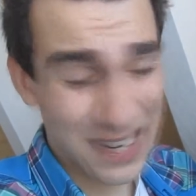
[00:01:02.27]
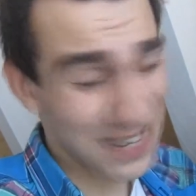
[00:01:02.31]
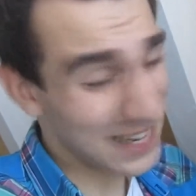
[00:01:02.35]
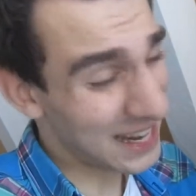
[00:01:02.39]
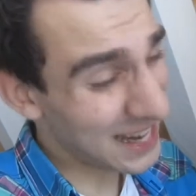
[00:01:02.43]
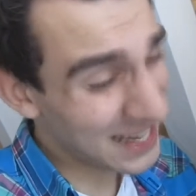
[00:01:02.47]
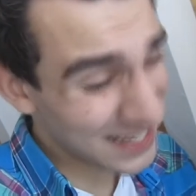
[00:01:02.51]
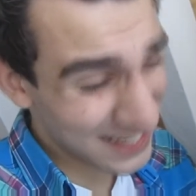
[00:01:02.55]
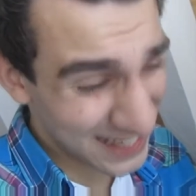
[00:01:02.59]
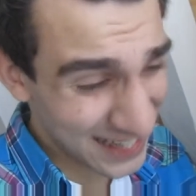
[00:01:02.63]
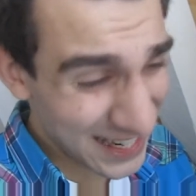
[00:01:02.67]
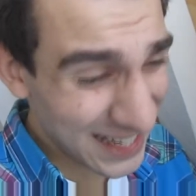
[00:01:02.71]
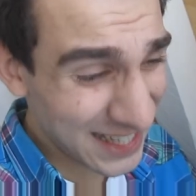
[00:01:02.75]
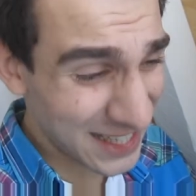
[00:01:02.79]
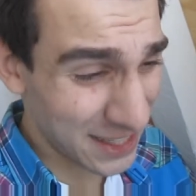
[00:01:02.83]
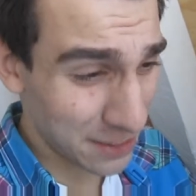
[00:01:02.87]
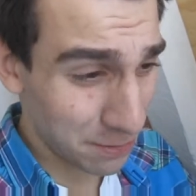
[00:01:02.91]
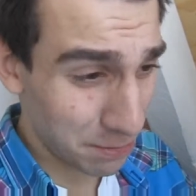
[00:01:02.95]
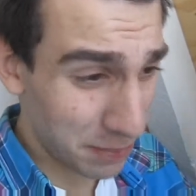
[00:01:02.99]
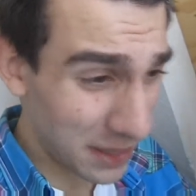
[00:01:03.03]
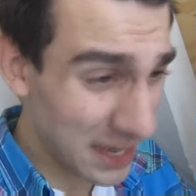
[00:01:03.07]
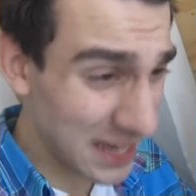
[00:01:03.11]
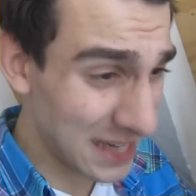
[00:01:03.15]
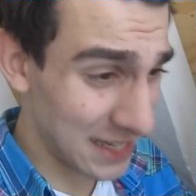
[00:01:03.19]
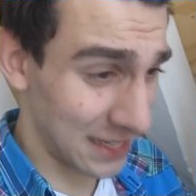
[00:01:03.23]
It has less
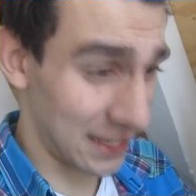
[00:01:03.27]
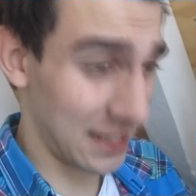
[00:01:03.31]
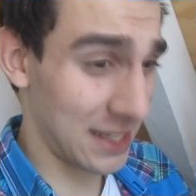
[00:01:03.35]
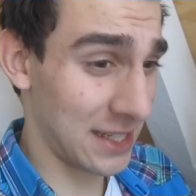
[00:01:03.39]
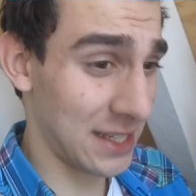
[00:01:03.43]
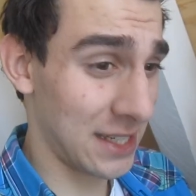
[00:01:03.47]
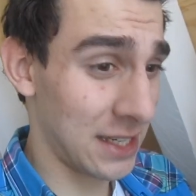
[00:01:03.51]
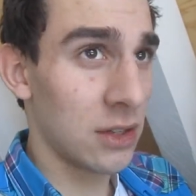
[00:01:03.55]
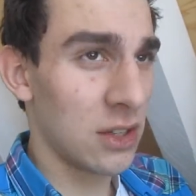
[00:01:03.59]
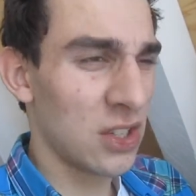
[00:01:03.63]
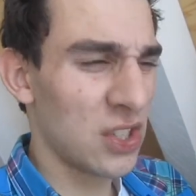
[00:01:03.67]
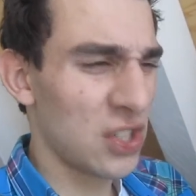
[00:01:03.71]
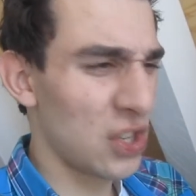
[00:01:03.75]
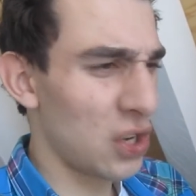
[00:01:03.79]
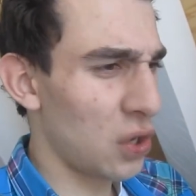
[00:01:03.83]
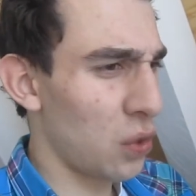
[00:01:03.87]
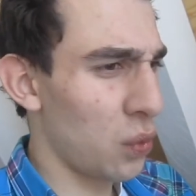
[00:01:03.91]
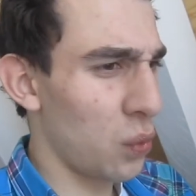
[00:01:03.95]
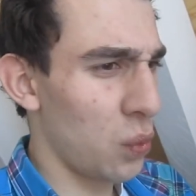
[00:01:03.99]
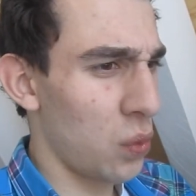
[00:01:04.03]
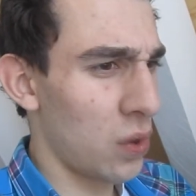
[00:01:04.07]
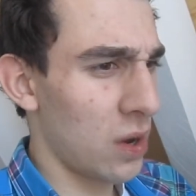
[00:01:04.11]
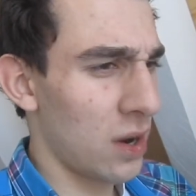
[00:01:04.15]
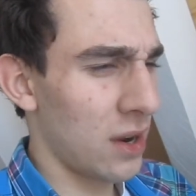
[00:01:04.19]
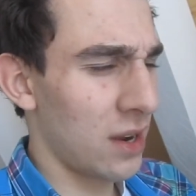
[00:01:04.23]
space.
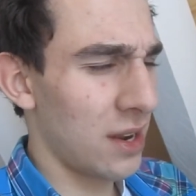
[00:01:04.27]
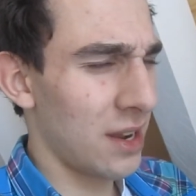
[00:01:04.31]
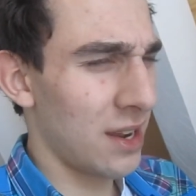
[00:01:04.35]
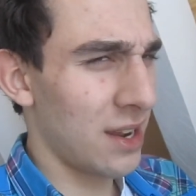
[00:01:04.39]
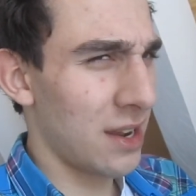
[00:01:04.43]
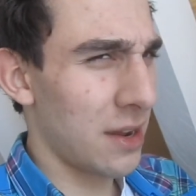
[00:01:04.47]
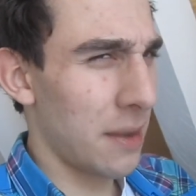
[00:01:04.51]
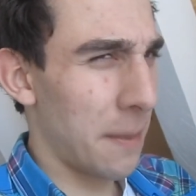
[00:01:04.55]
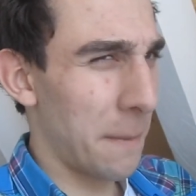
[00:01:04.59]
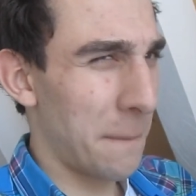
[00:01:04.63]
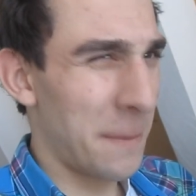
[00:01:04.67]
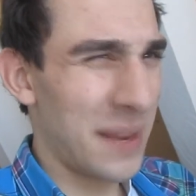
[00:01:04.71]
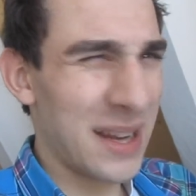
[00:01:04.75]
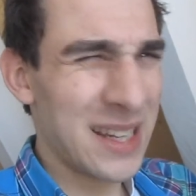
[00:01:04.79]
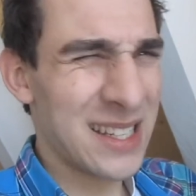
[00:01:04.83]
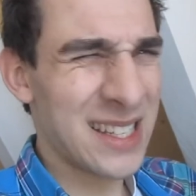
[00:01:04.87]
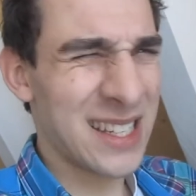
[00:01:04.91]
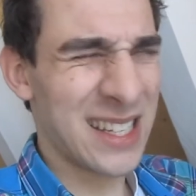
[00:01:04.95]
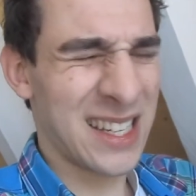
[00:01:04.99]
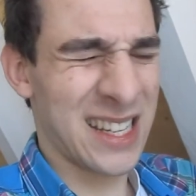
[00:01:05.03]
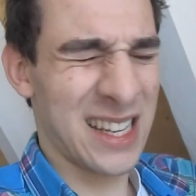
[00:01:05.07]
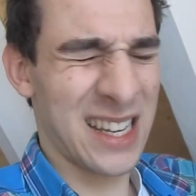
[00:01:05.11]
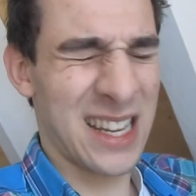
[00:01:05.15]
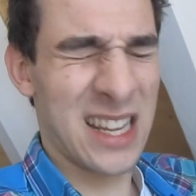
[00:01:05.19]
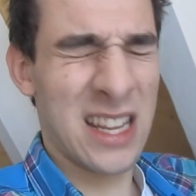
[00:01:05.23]
So,
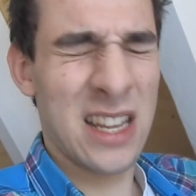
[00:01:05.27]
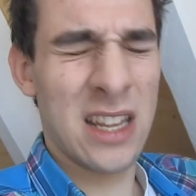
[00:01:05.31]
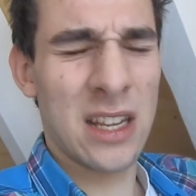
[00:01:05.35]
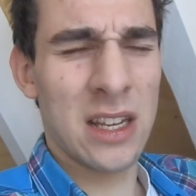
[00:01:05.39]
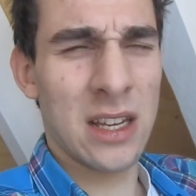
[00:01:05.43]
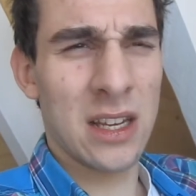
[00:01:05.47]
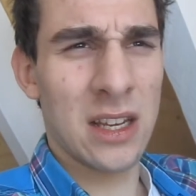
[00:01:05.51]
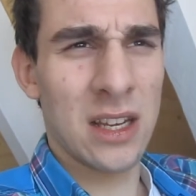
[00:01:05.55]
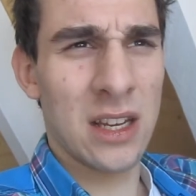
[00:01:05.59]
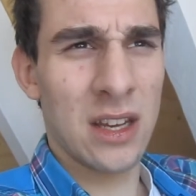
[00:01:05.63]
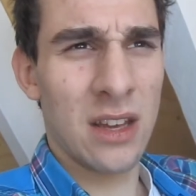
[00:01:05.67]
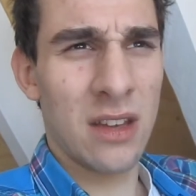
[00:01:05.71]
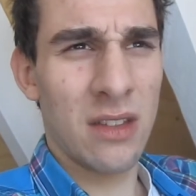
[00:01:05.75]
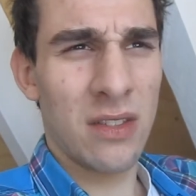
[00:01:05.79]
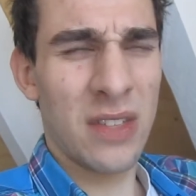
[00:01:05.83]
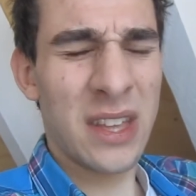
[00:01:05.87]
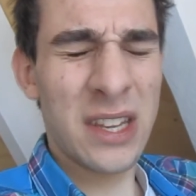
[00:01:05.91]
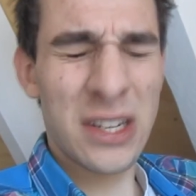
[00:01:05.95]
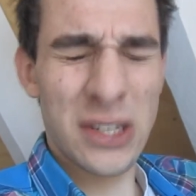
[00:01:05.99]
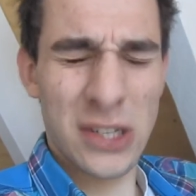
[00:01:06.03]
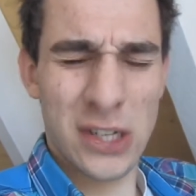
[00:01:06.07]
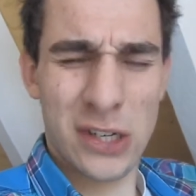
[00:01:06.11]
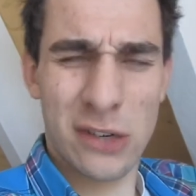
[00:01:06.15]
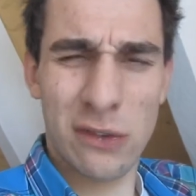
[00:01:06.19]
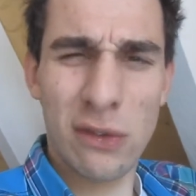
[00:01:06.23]
basically,
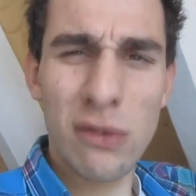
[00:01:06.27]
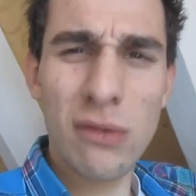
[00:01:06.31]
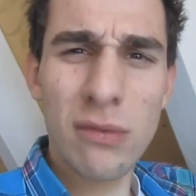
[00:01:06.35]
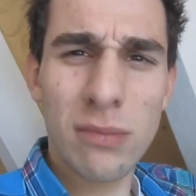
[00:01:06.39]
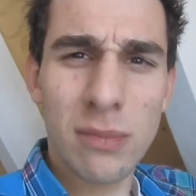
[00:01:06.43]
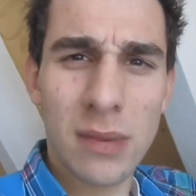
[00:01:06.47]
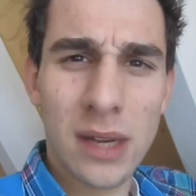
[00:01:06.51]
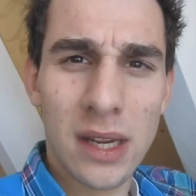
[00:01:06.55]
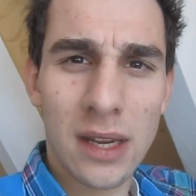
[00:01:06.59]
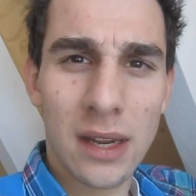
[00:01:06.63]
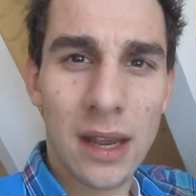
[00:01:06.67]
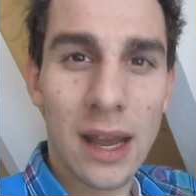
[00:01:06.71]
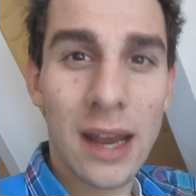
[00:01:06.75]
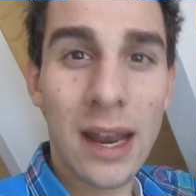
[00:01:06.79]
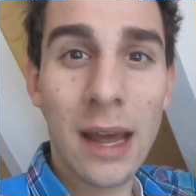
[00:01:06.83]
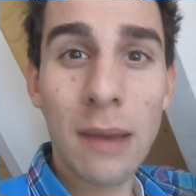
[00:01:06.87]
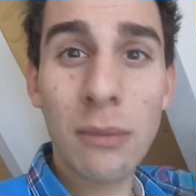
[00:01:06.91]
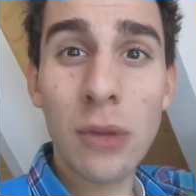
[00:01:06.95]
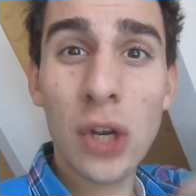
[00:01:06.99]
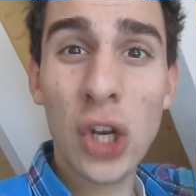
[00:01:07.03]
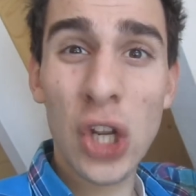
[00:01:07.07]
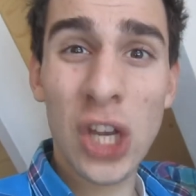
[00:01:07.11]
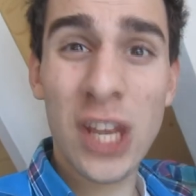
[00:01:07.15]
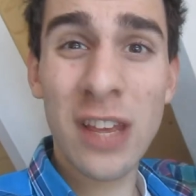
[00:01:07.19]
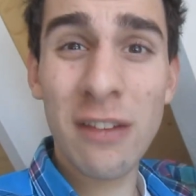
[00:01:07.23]
they screwed me. And
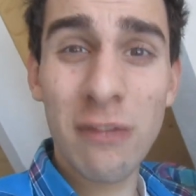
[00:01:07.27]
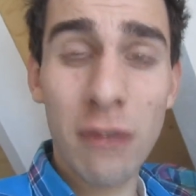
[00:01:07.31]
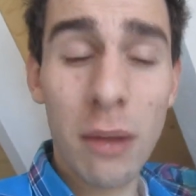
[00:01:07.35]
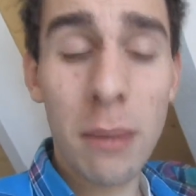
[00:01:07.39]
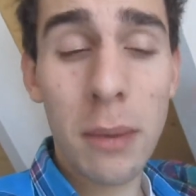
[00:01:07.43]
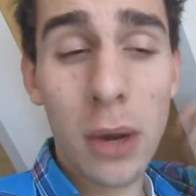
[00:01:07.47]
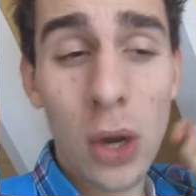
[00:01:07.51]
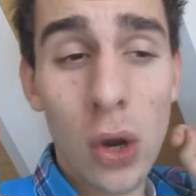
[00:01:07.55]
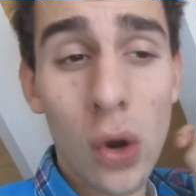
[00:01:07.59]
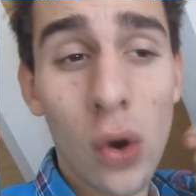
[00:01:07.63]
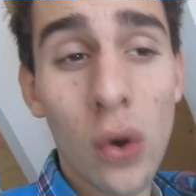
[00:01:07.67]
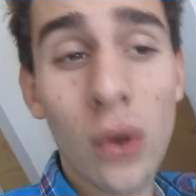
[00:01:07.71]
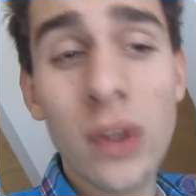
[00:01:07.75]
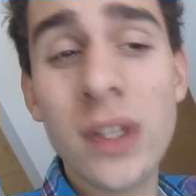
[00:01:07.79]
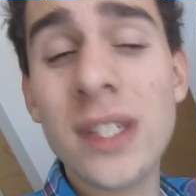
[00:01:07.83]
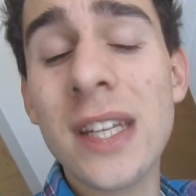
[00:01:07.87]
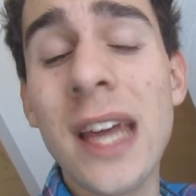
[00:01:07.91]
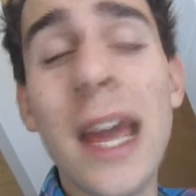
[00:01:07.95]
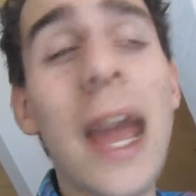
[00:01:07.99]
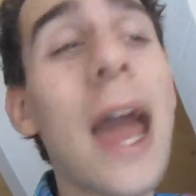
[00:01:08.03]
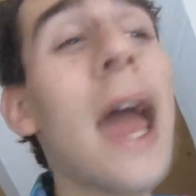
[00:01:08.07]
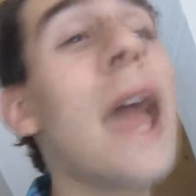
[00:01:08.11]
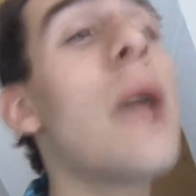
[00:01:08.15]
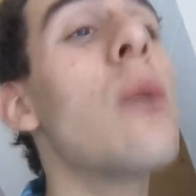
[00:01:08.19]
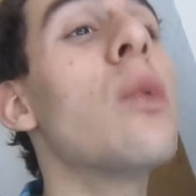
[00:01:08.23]
I'm gonna give them a call and
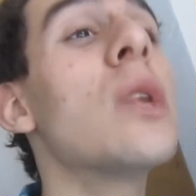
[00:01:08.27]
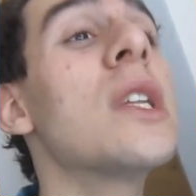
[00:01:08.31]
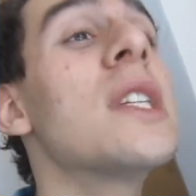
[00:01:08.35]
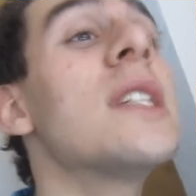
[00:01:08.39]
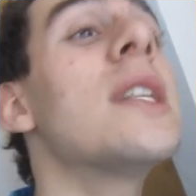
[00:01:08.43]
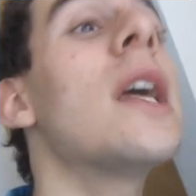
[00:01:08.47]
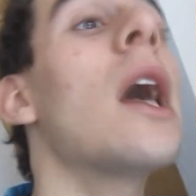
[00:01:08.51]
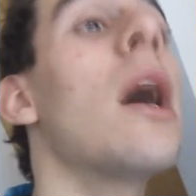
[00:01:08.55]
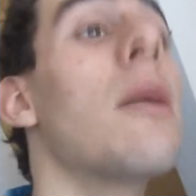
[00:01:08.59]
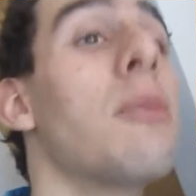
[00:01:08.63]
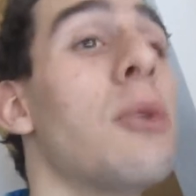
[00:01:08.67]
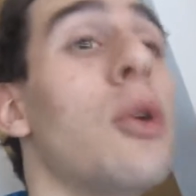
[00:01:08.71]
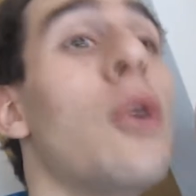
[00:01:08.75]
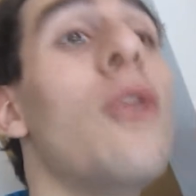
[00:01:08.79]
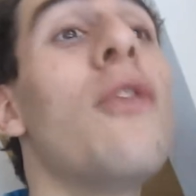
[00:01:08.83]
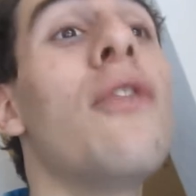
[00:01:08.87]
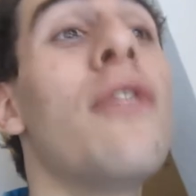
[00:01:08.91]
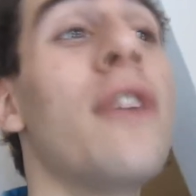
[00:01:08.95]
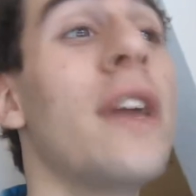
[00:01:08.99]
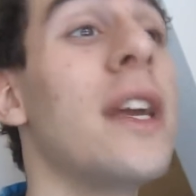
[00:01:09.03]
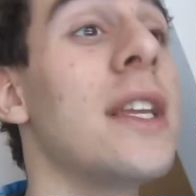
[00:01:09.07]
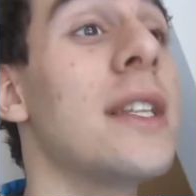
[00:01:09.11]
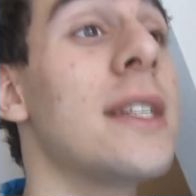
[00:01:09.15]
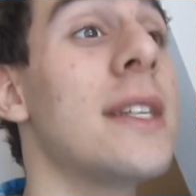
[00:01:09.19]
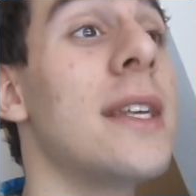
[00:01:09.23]
say, hey, what's up? You
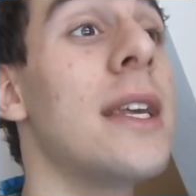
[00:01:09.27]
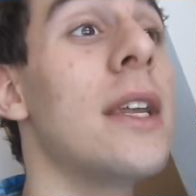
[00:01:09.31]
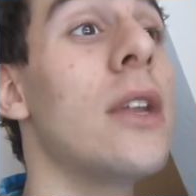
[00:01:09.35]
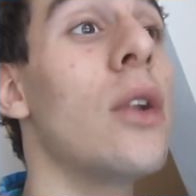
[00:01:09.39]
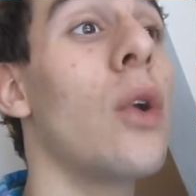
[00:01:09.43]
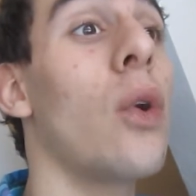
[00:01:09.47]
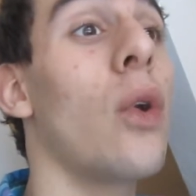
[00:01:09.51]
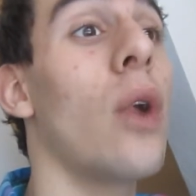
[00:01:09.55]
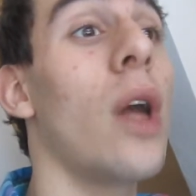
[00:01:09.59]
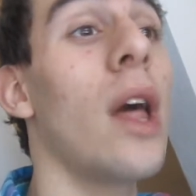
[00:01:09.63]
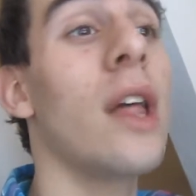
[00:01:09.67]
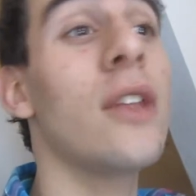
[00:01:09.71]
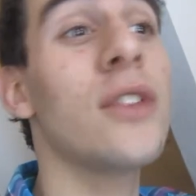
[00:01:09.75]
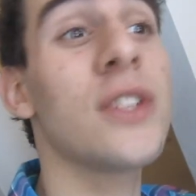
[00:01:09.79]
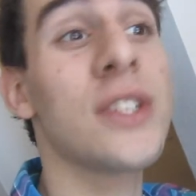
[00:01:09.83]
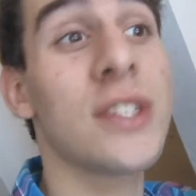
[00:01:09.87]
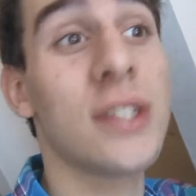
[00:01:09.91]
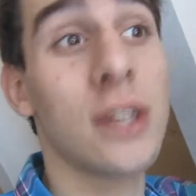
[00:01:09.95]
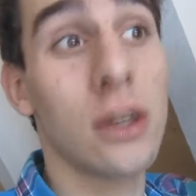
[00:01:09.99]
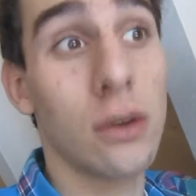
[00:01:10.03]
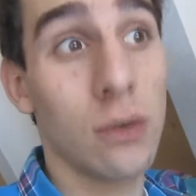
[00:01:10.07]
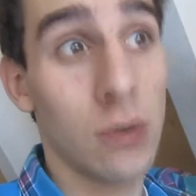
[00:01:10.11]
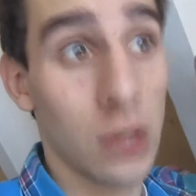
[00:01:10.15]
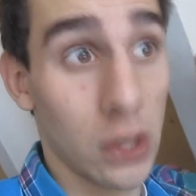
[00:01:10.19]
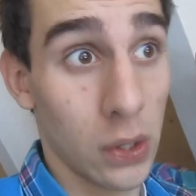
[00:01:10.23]
fix it or I'll
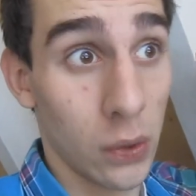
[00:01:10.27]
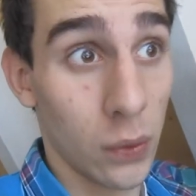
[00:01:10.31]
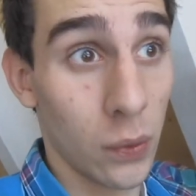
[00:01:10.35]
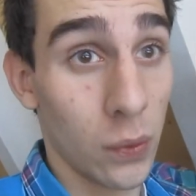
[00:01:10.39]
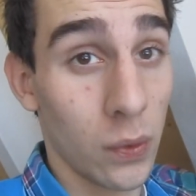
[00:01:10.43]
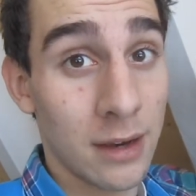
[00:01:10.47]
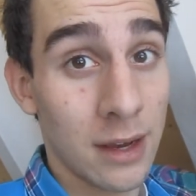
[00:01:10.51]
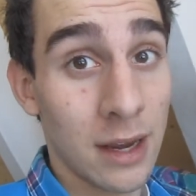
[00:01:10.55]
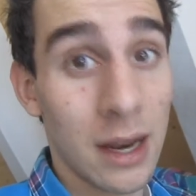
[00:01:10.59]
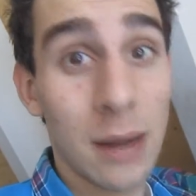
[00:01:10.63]
sue you.